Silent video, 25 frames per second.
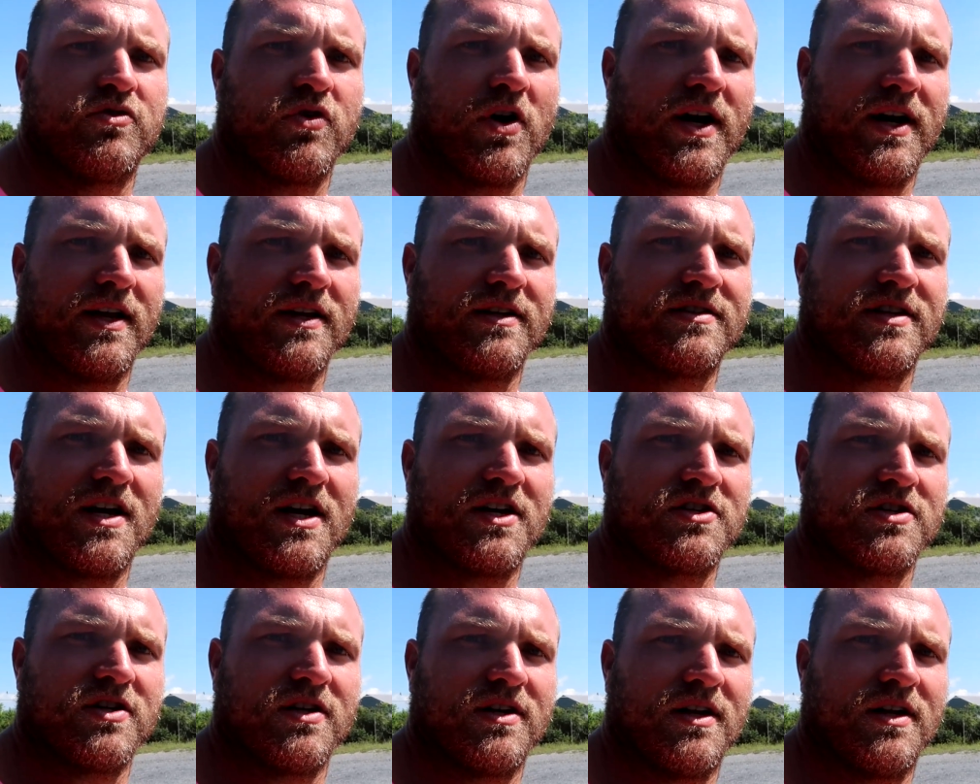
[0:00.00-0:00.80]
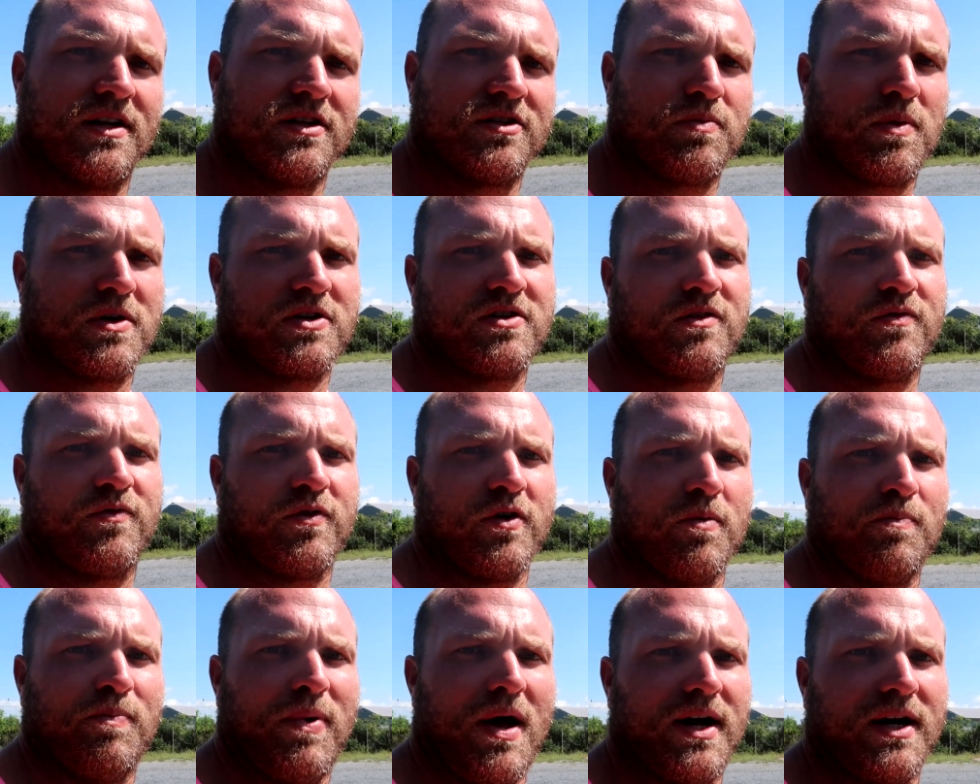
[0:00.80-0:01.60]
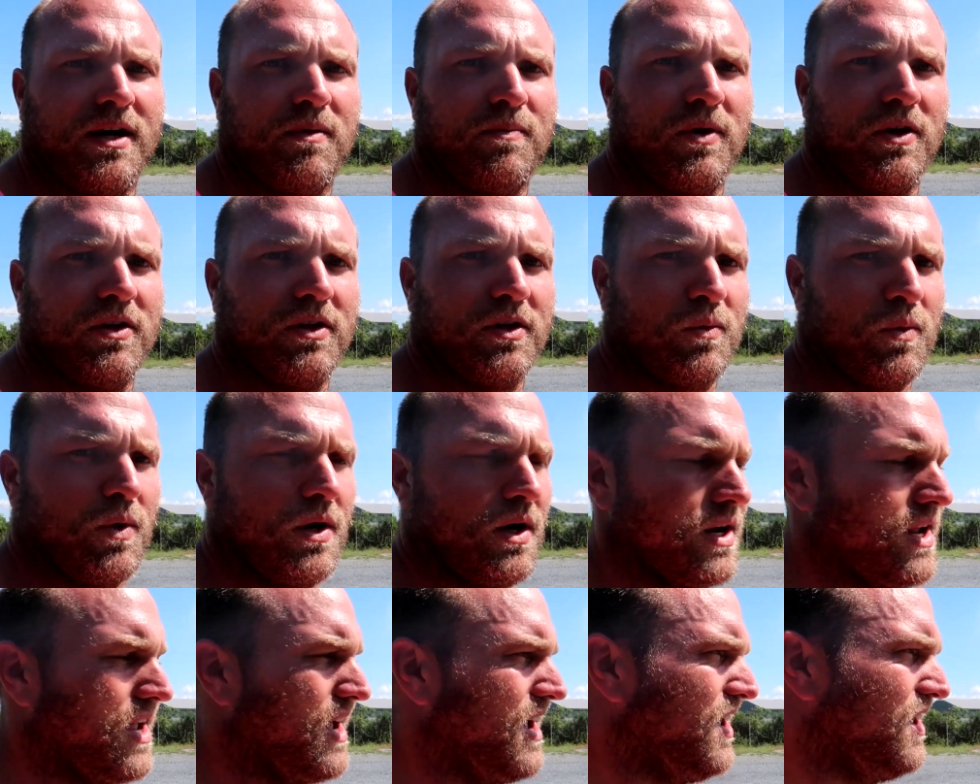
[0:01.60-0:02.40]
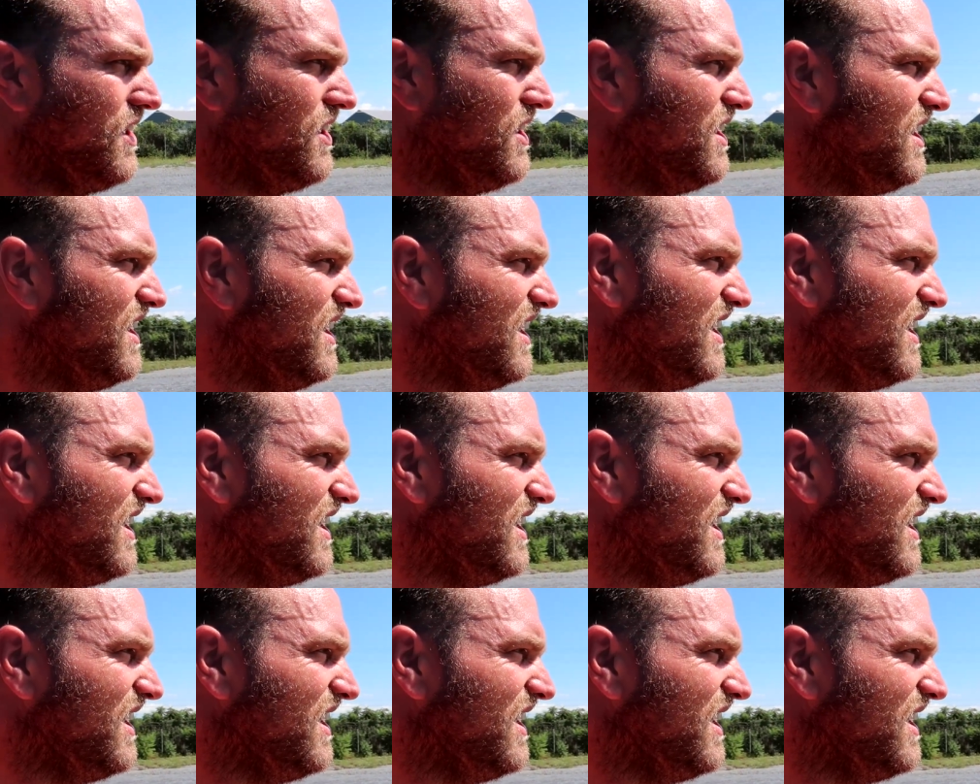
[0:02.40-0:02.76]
training session, especially for a bodybuilding workout.